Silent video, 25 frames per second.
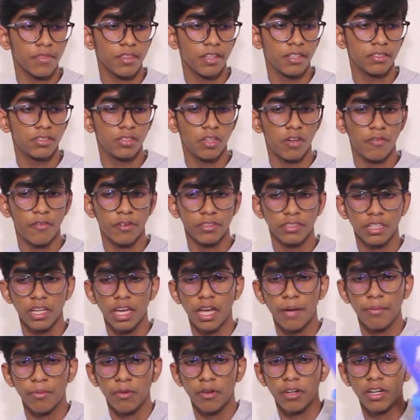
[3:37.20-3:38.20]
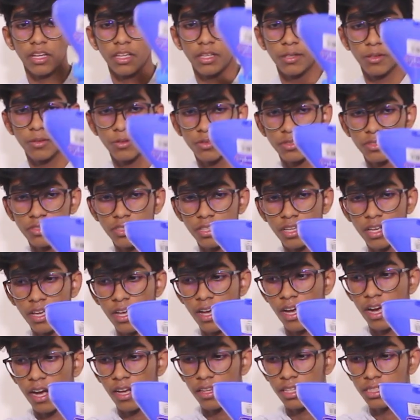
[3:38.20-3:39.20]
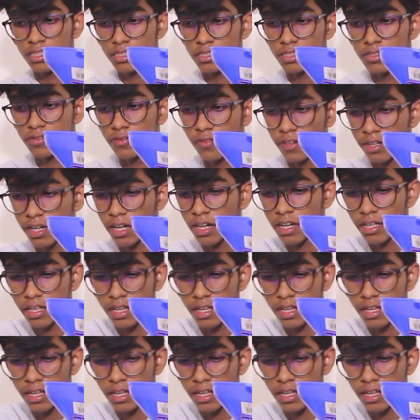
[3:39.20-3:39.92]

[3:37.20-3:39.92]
So for that I'm gonna use this funnel